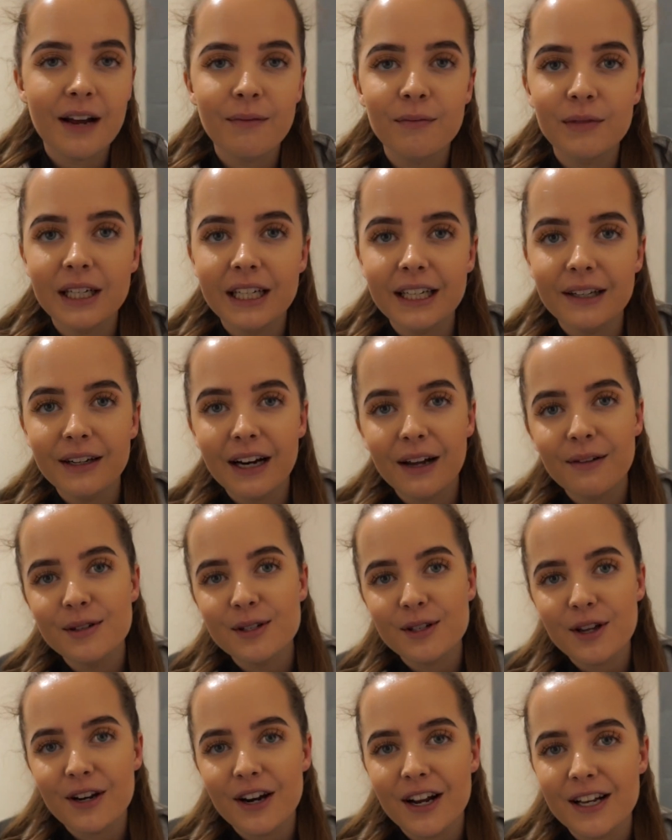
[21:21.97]
and it was
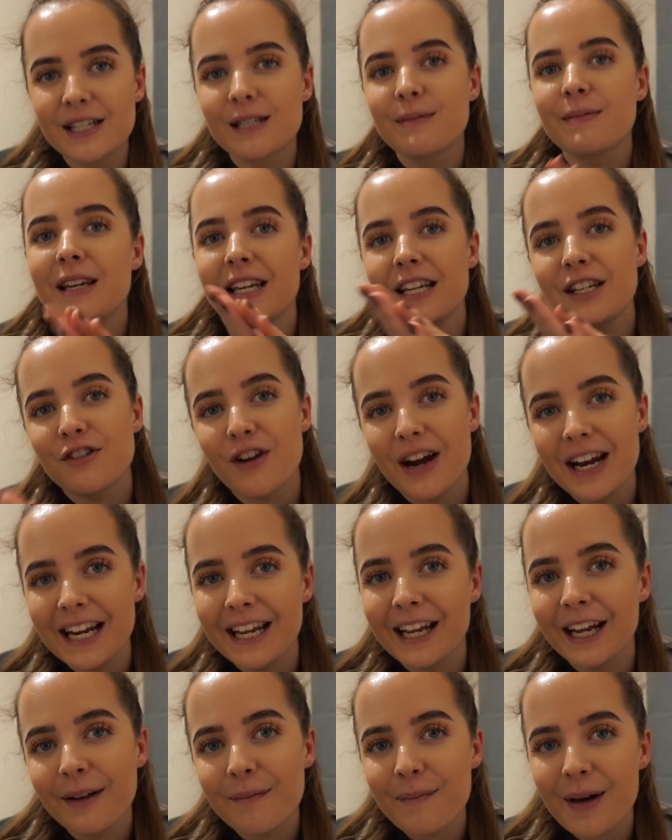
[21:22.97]
so nice to be
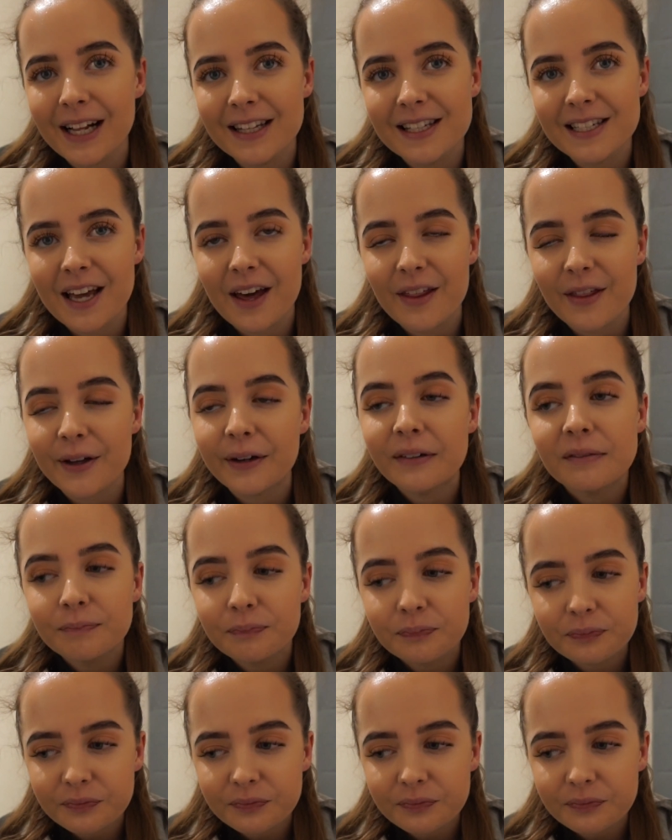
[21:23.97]
training back together.